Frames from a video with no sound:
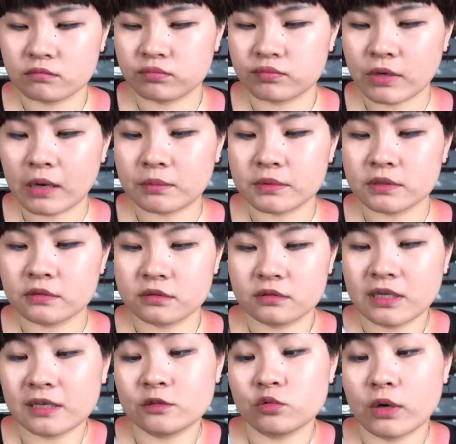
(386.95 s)
probably,
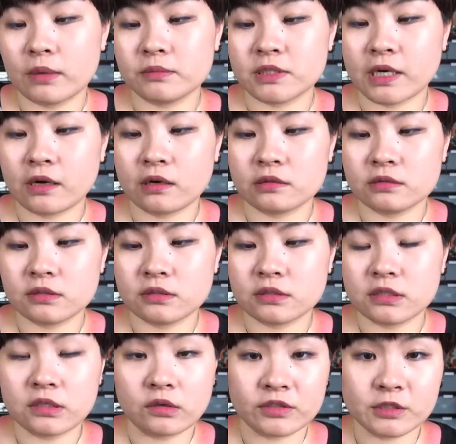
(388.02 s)
that's why I'm top,
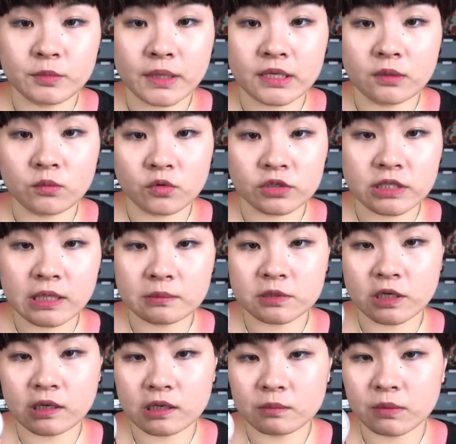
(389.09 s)
you know, spending more time
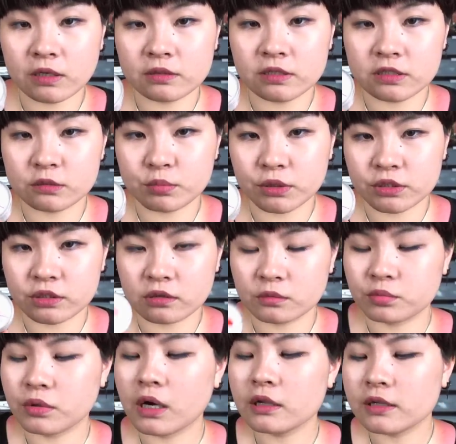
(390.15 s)
talking about this particular
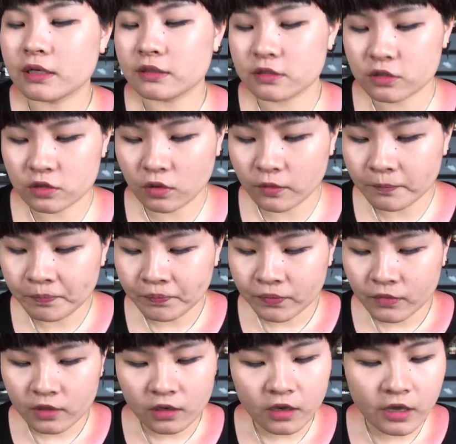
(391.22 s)
product. So
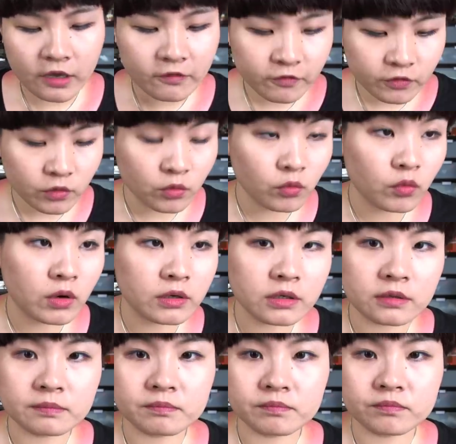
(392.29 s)
if you want
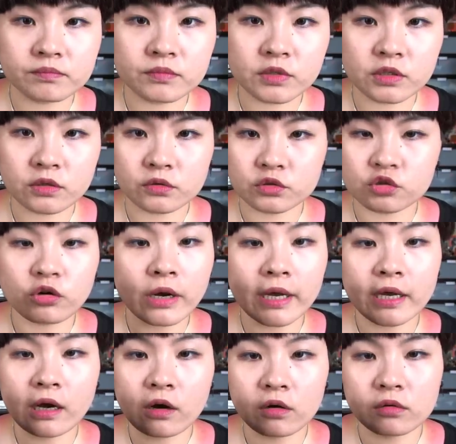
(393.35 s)
to, you know, try
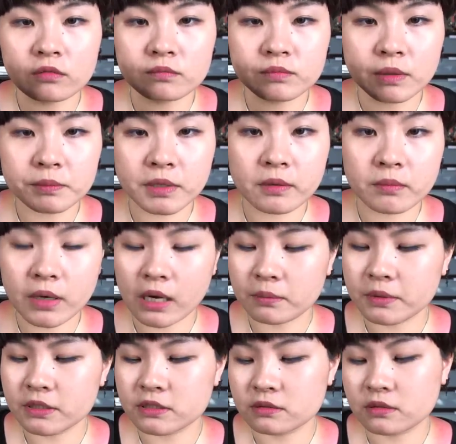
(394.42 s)
out Pumpkin
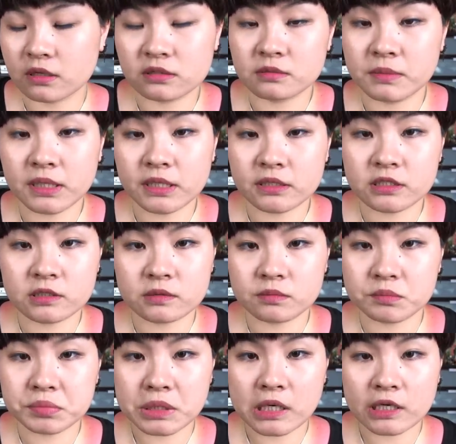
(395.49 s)
Poppy Cosmetics
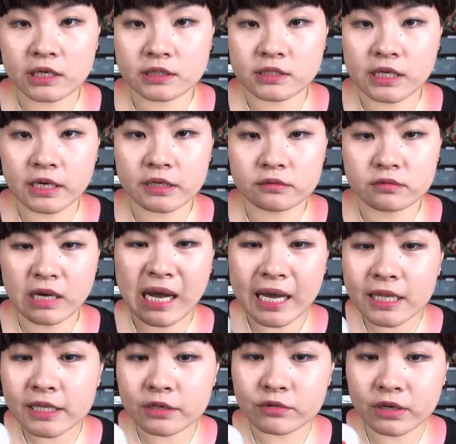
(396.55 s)
products, I
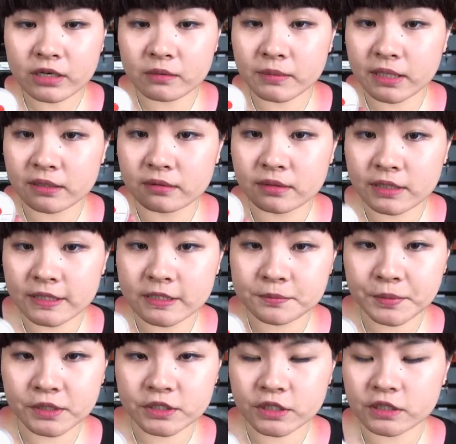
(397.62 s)
highly recommend this
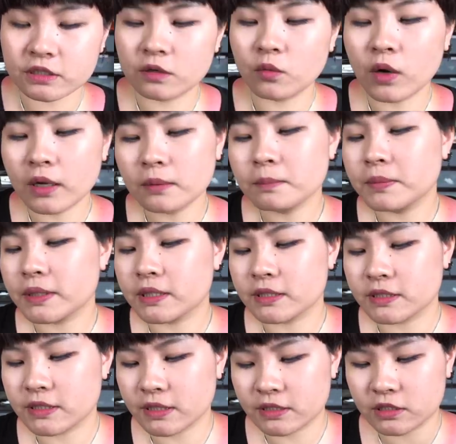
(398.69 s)
particular one,
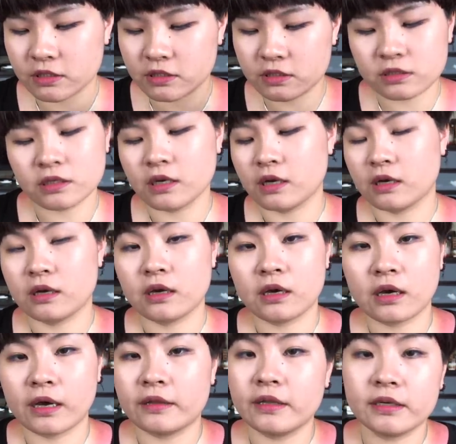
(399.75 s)
because it just,
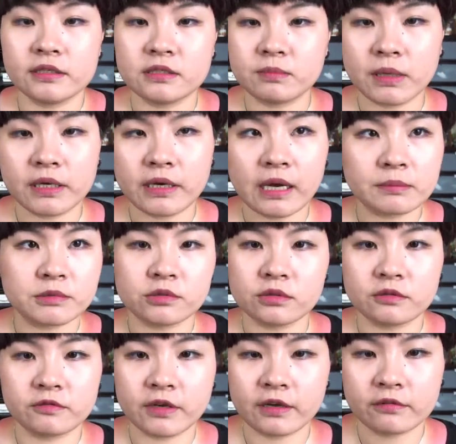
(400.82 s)
I think it's my
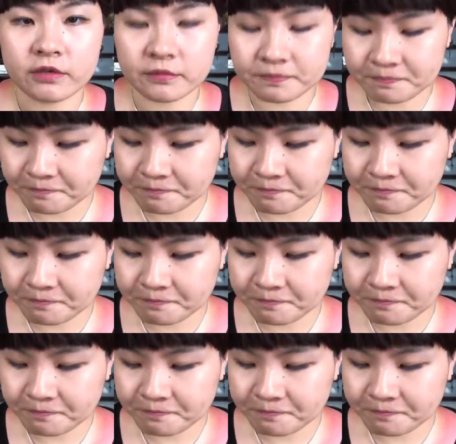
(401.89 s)
absolute favorite.